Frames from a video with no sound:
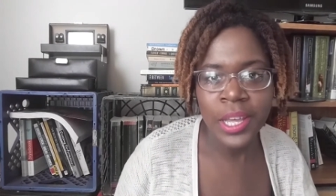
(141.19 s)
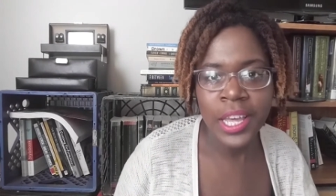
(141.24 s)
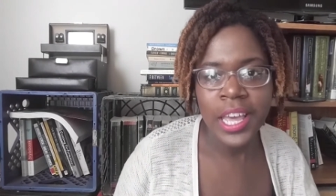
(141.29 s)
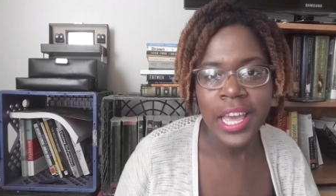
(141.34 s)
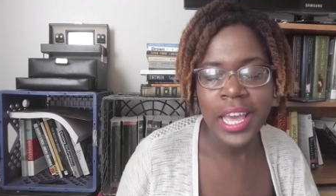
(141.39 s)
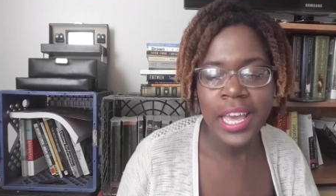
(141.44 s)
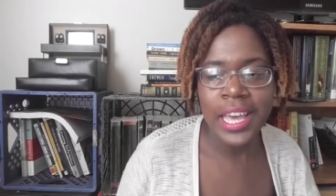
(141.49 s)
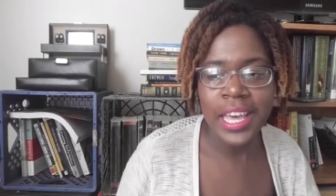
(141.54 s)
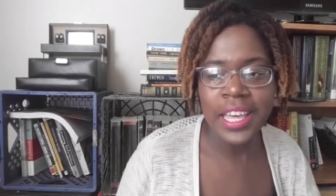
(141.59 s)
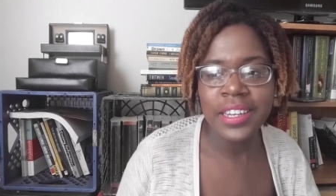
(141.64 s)

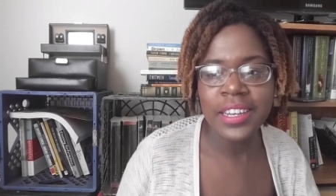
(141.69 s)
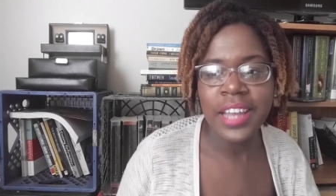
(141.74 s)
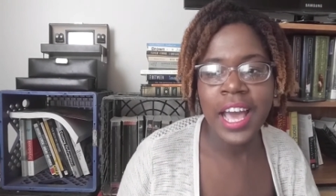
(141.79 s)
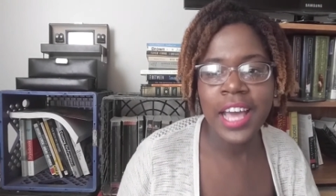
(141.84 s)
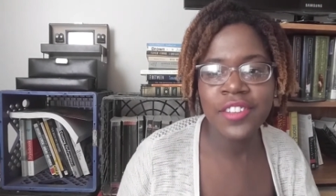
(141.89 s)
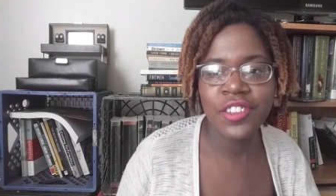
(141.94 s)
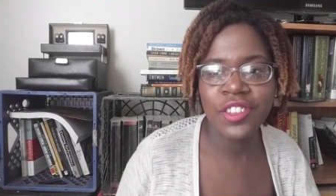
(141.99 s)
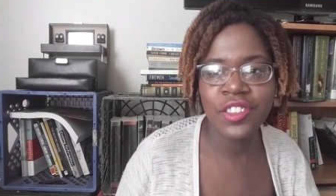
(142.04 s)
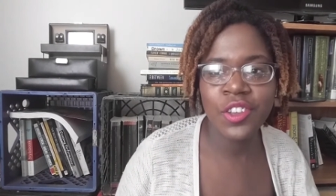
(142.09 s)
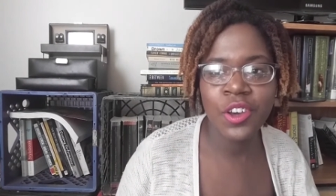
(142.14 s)
and I
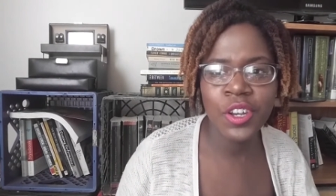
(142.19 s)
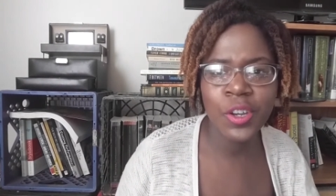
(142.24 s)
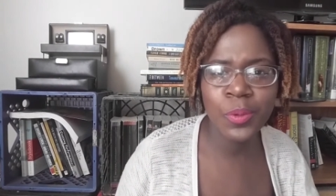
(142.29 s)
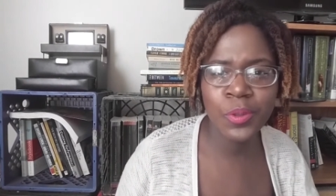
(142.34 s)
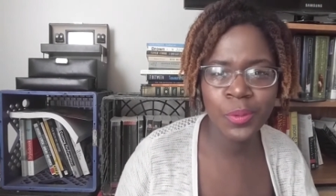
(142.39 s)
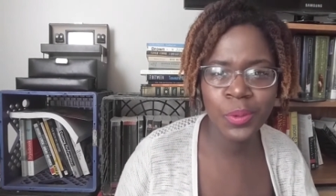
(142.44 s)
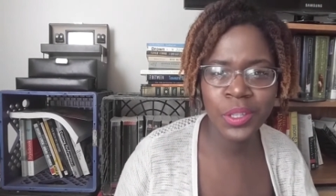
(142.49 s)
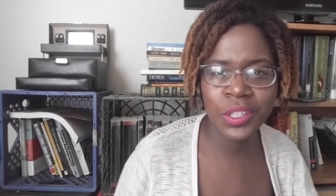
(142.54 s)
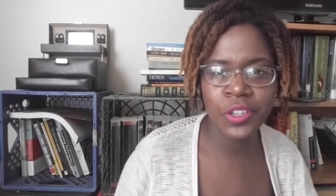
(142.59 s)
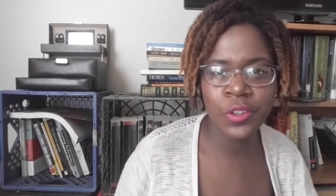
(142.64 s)
just thought it was
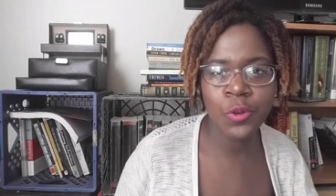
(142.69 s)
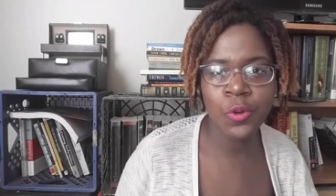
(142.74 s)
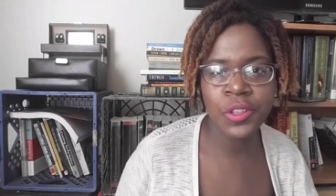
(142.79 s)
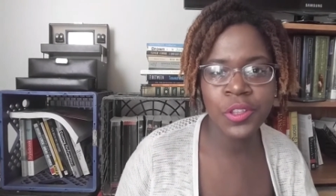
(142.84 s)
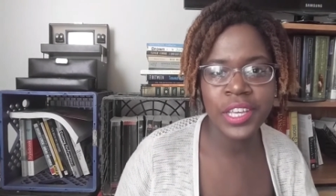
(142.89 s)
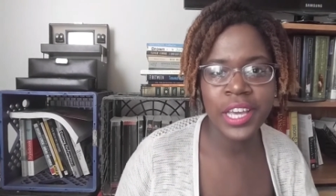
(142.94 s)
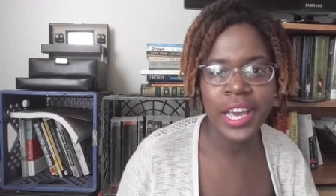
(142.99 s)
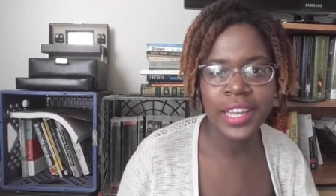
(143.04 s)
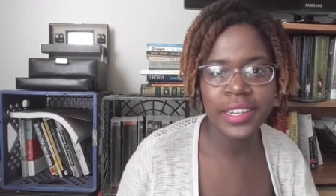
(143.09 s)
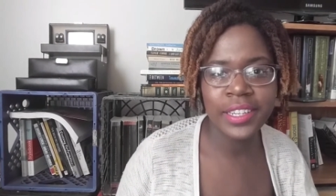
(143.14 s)
really cool the
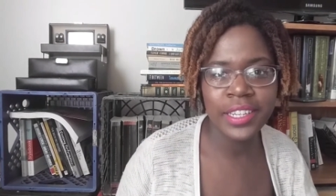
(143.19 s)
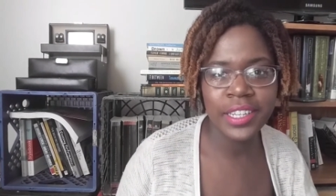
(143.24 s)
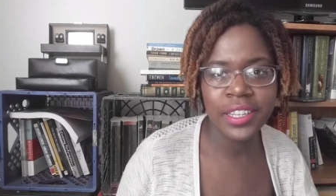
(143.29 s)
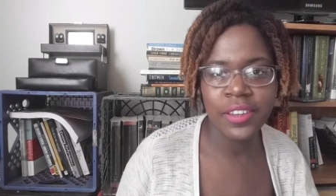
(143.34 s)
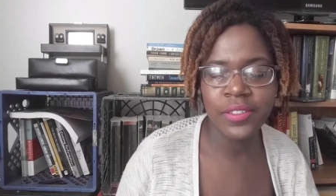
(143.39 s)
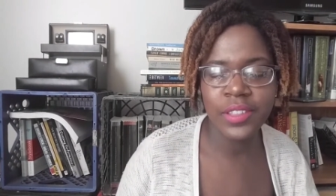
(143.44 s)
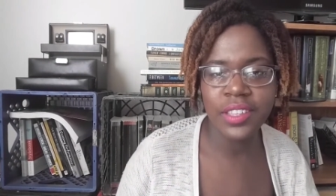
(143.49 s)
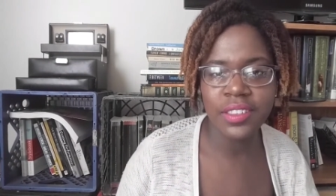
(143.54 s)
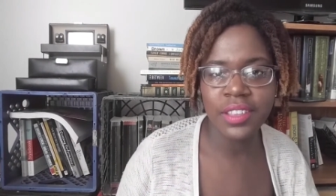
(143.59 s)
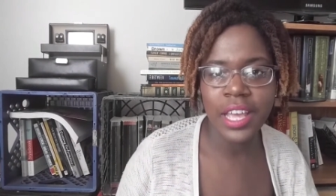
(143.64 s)
idea of
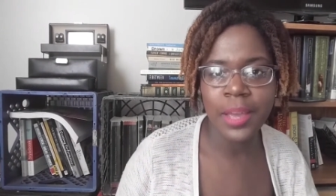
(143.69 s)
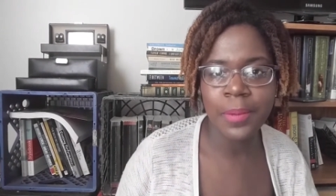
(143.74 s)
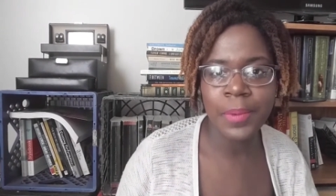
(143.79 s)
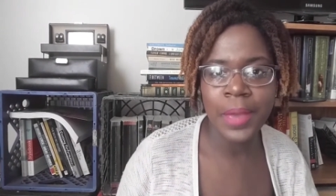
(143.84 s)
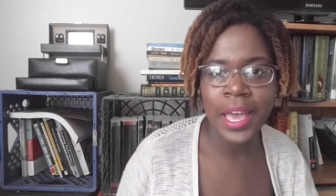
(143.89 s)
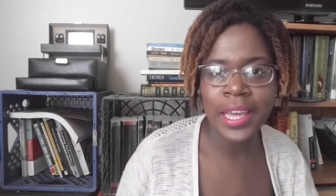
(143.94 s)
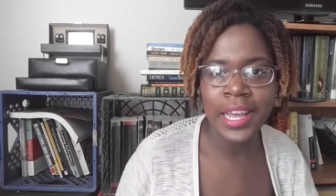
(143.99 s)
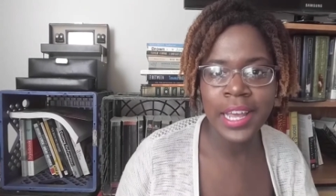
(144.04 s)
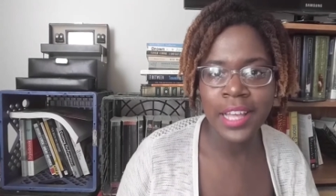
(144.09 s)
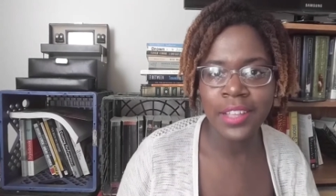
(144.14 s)
these like
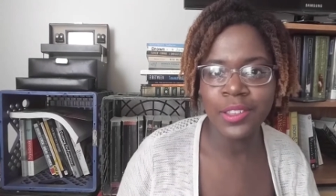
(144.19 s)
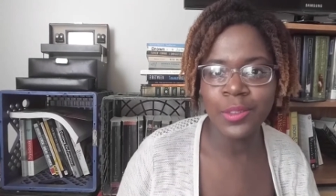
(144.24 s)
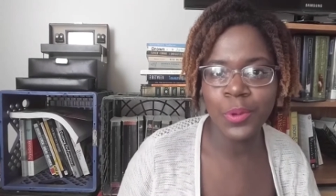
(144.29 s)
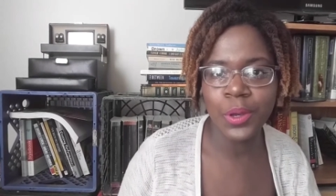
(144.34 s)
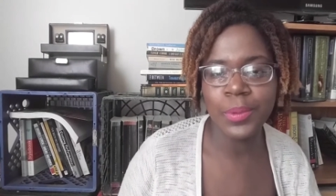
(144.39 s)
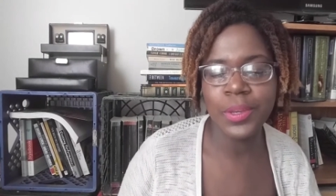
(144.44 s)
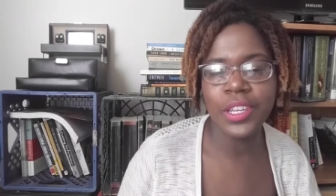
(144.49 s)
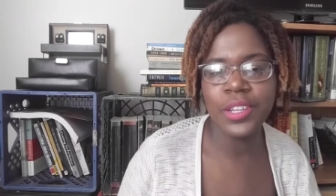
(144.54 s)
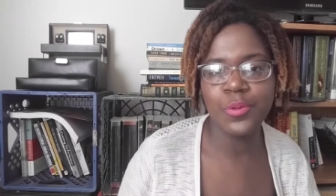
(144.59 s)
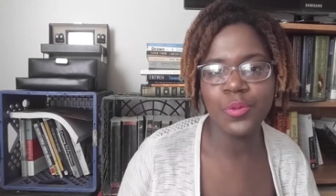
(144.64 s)
badass
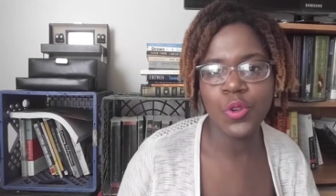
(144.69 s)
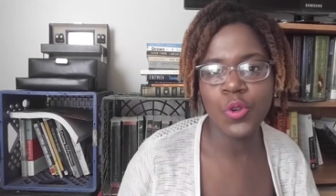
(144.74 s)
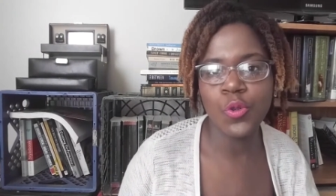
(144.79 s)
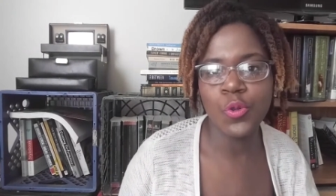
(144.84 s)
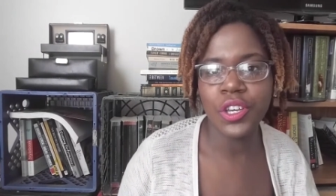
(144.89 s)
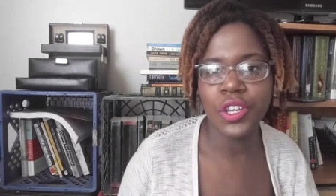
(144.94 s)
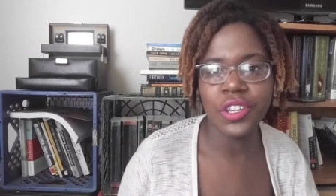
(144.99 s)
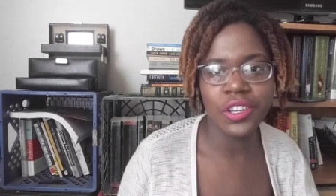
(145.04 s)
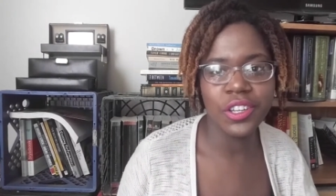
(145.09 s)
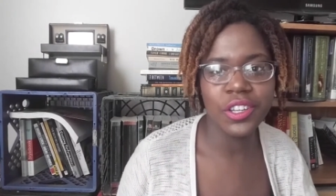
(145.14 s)
women who
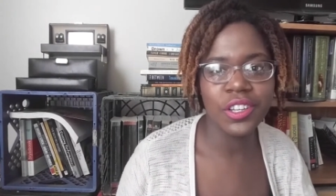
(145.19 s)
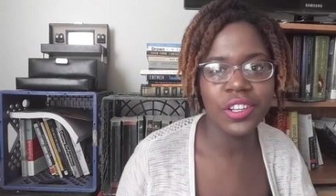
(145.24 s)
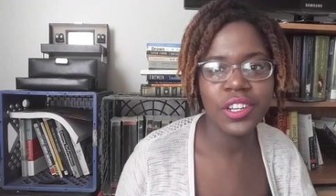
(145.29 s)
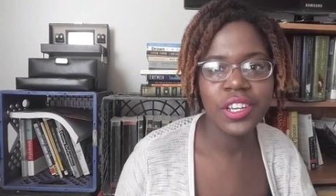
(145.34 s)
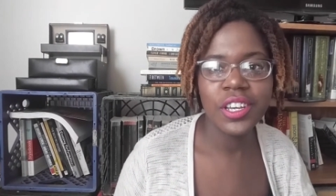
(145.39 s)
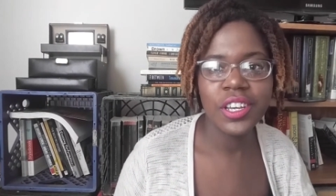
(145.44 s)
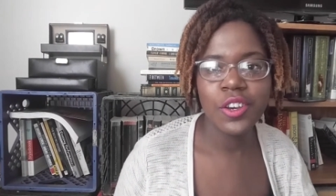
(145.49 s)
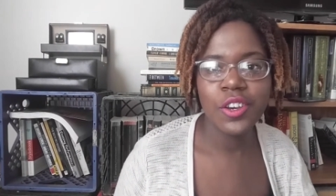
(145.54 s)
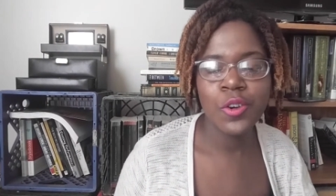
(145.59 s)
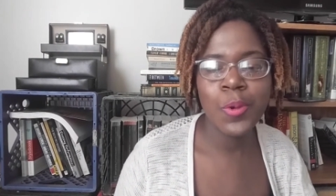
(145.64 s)
could
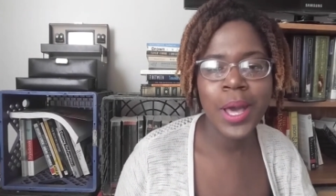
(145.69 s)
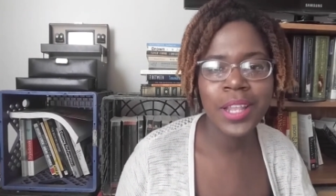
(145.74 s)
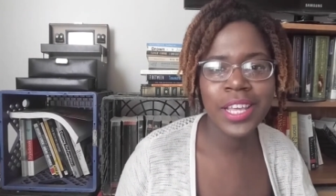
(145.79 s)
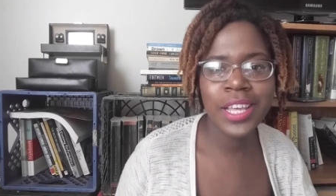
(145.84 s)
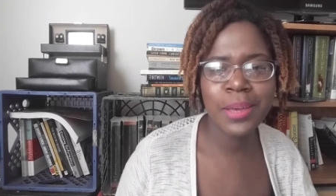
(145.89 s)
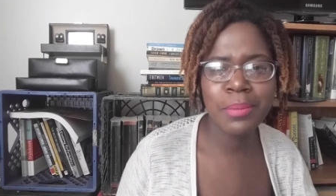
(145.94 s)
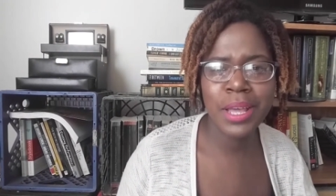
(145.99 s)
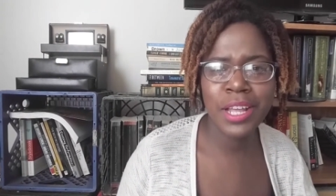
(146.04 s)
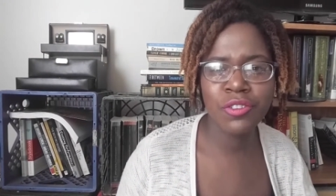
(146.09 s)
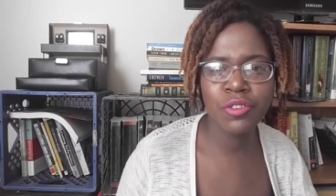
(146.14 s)
who had like
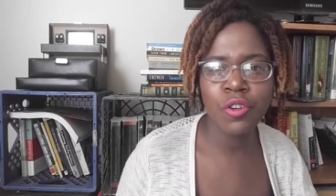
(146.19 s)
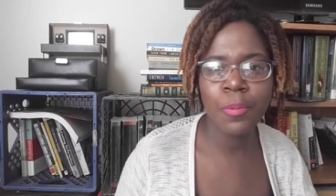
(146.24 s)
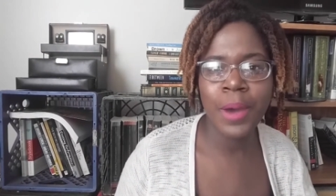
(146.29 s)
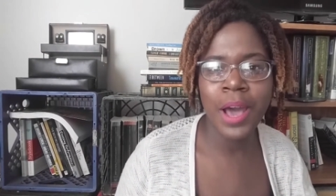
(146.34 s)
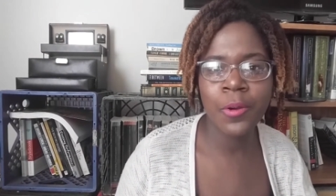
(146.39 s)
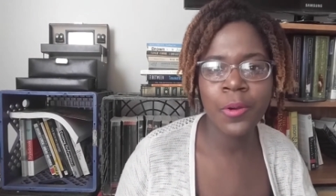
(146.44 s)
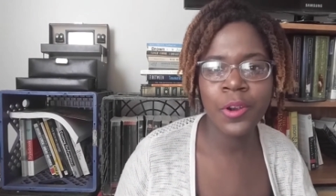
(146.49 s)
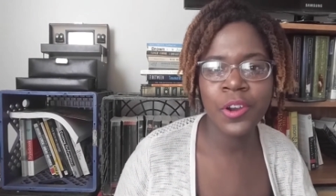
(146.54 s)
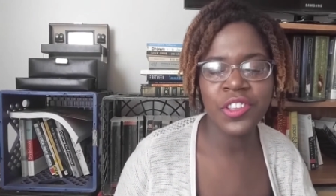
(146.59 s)
magical powers,